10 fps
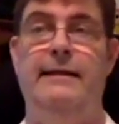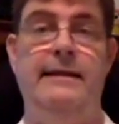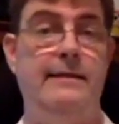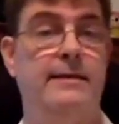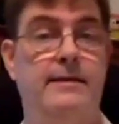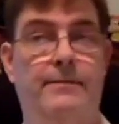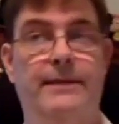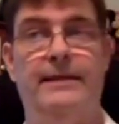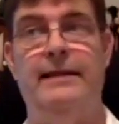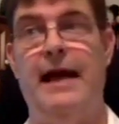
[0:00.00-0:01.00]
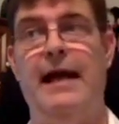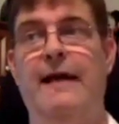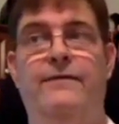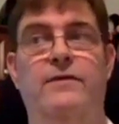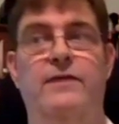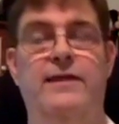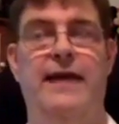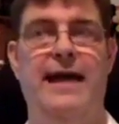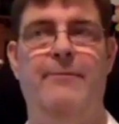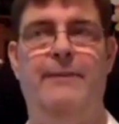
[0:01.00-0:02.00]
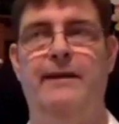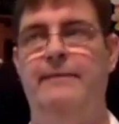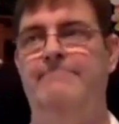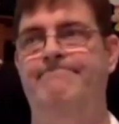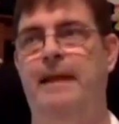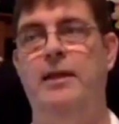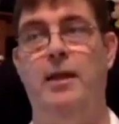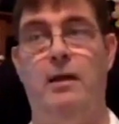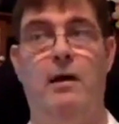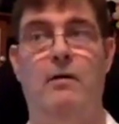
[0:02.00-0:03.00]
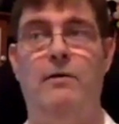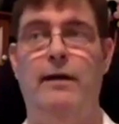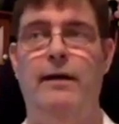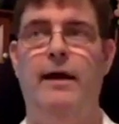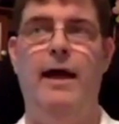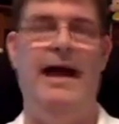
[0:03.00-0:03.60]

Is it something I foresee happening in the long run?